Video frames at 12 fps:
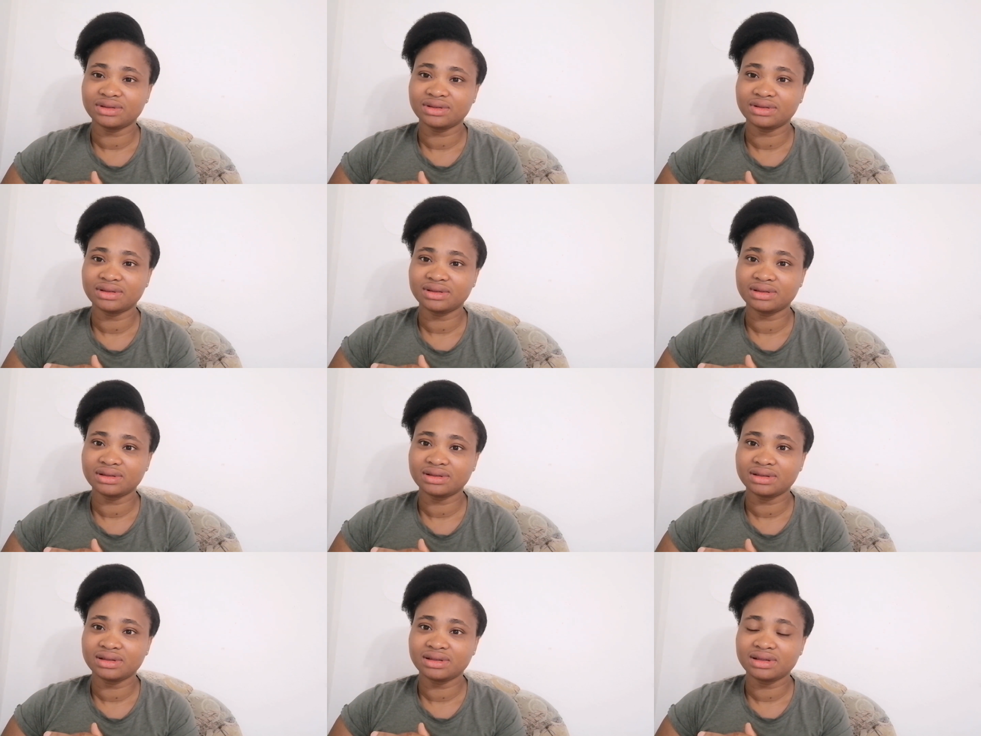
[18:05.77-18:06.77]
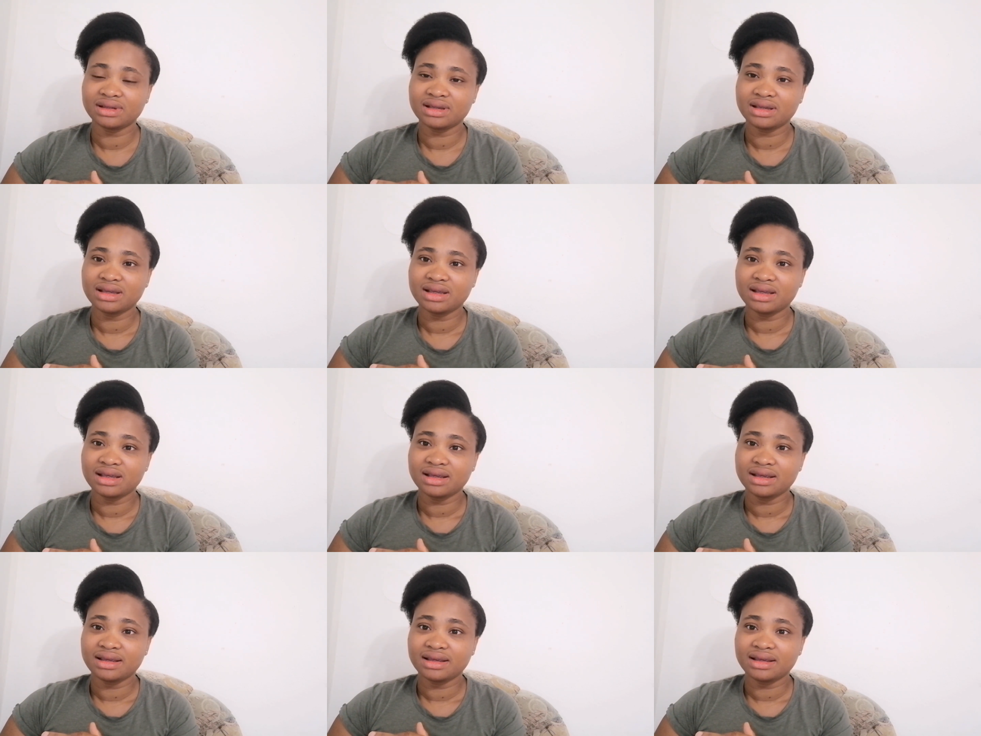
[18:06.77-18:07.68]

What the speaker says: (silence)